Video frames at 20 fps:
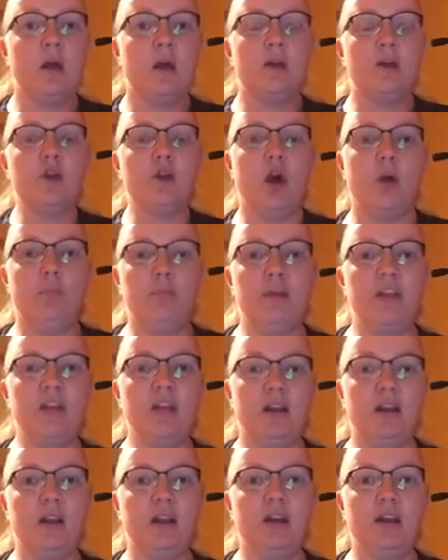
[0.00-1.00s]
not being
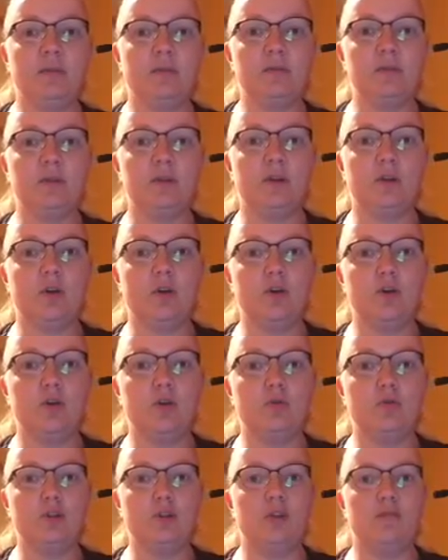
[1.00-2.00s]
allowed to
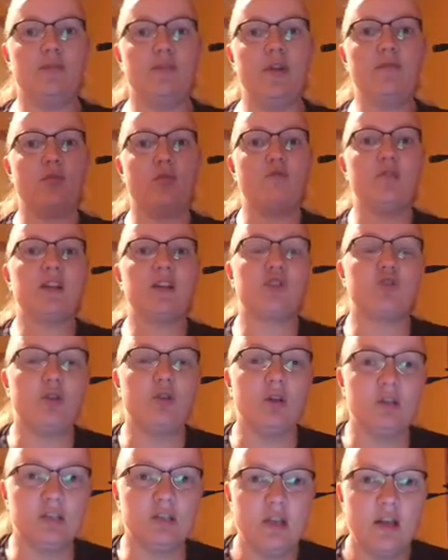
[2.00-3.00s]
go to your favorite
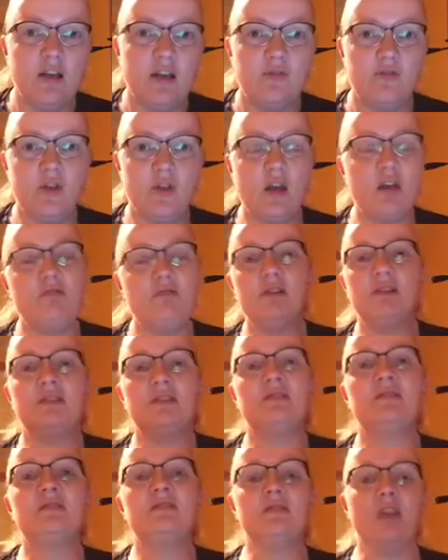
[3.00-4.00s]
restaurant, there is
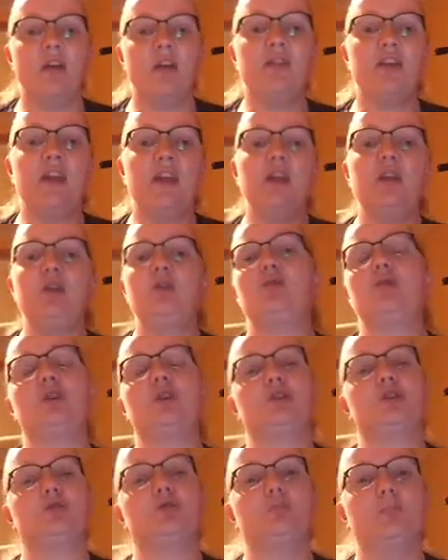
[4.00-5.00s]
nothing you
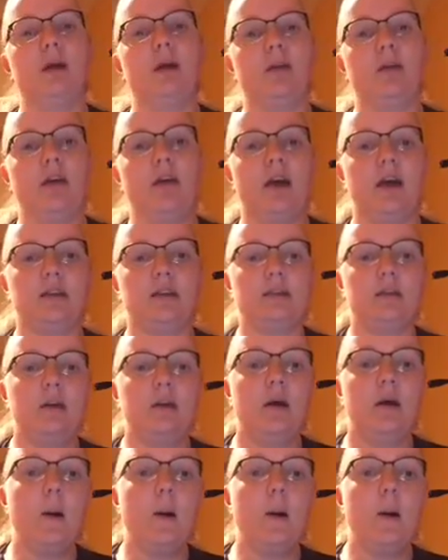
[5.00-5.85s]
can do about that.